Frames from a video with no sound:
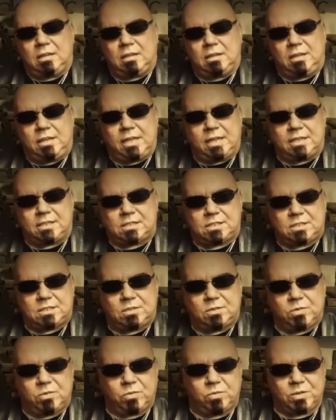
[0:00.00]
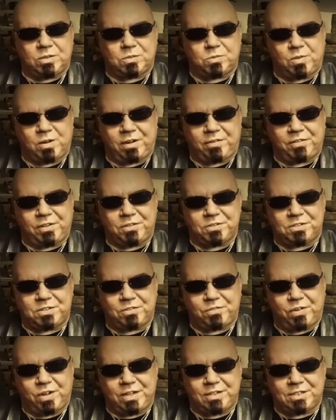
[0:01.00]
This was one of those
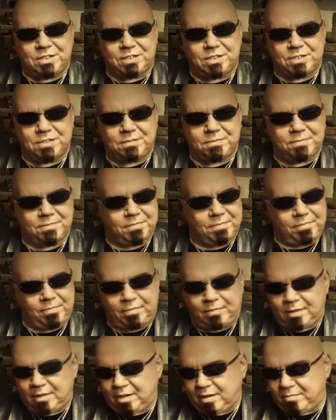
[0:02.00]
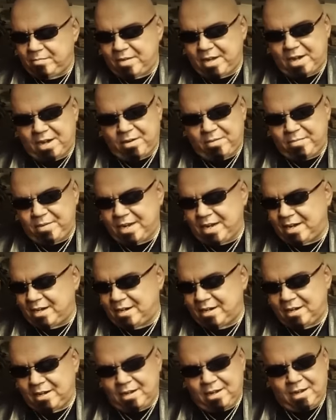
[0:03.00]
devices. Man, oh
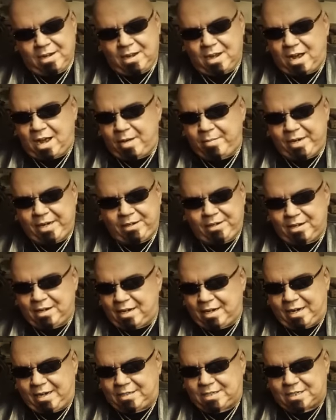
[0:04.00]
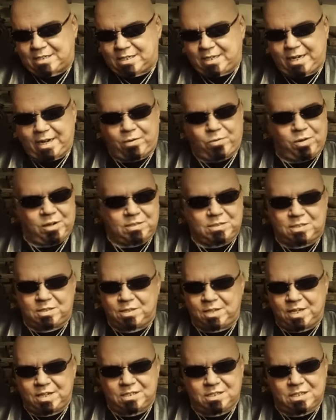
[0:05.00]
man, I mean, it doesn't get worse
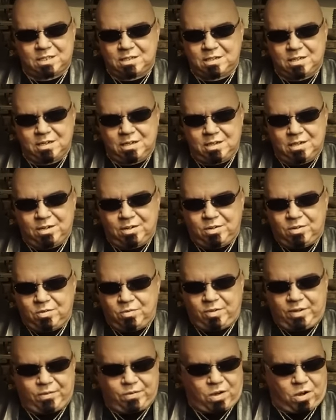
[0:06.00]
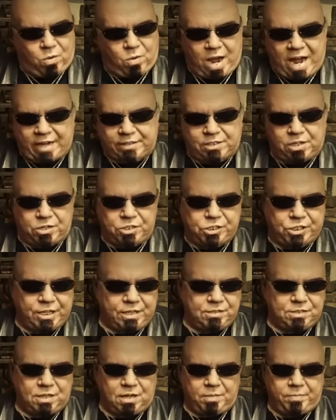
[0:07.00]
than this. We've all whacked our
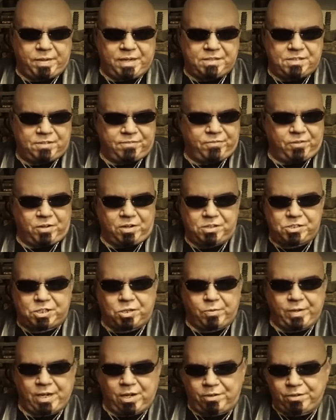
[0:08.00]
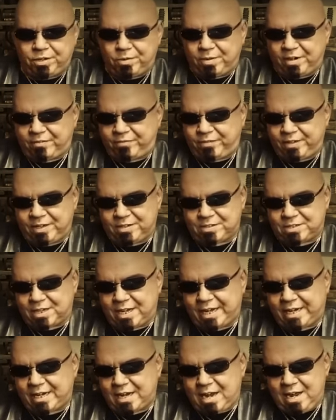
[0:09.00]
shins on a piece of furniture. We all know what it feels
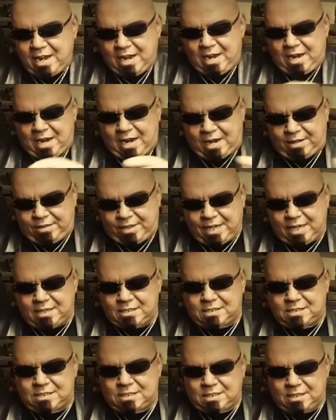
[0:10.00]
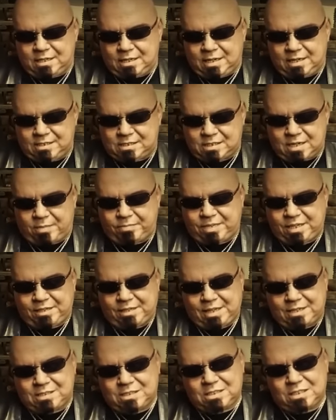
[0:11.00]
like. And this is something
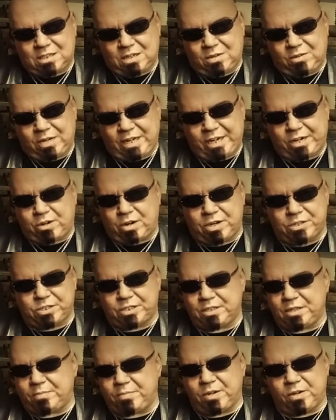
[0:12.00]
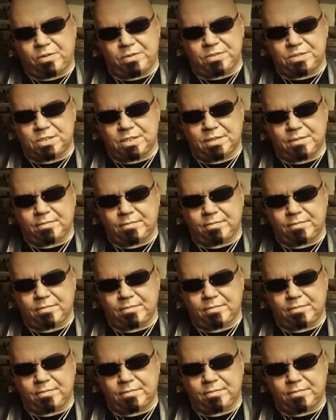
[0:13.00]
that's slowly crushing the bones.